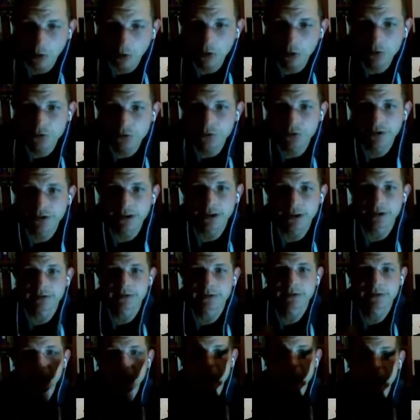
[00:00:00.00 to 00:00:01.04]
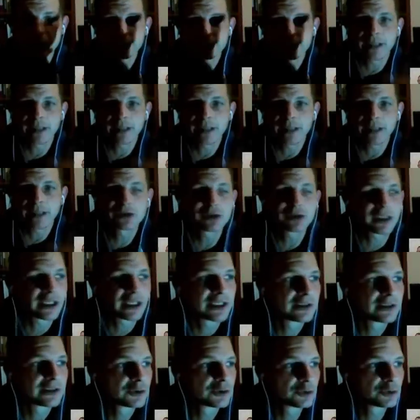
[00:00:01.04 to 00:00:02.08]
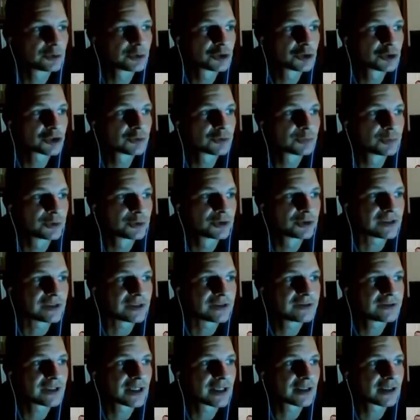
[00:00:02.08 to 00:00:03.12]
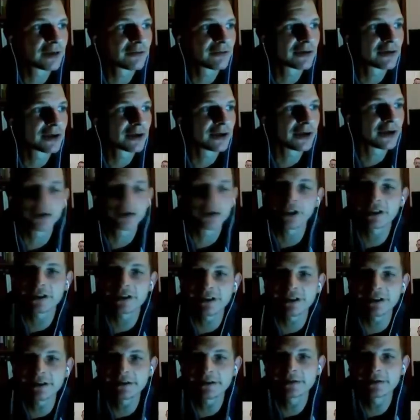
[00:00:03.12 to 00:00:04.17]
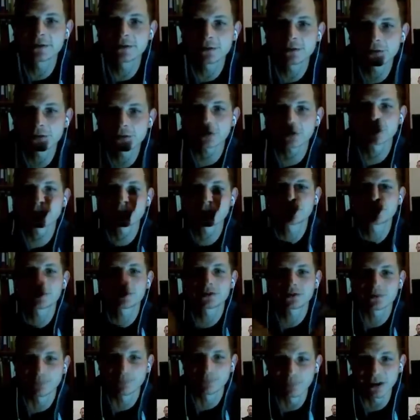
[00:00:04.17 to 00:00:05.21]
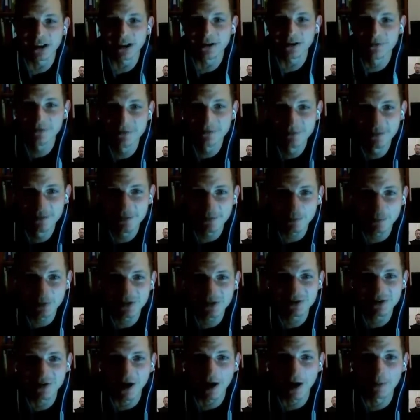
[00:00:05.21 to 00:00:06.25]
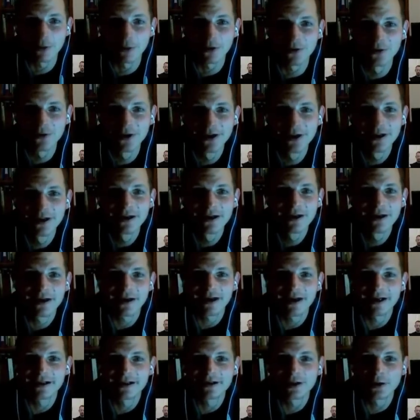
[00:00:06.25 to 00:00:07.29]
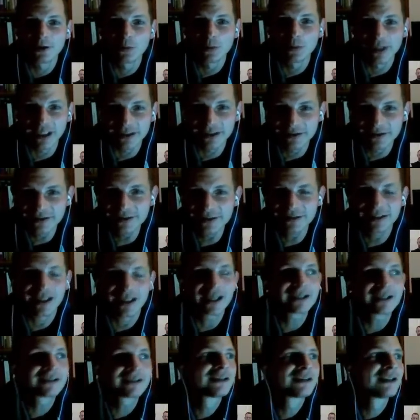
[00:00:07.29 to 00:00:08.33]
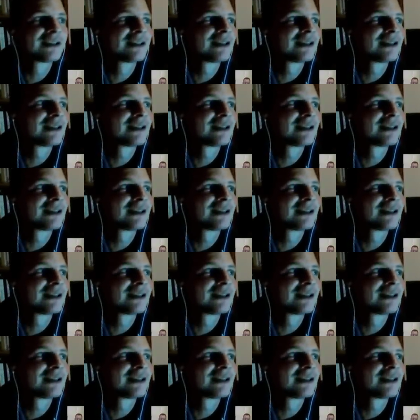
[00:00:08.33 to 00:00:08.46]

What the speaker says: and so on. So this is established, and to just put, instead of an athlete, just me with the armor. And when I did that,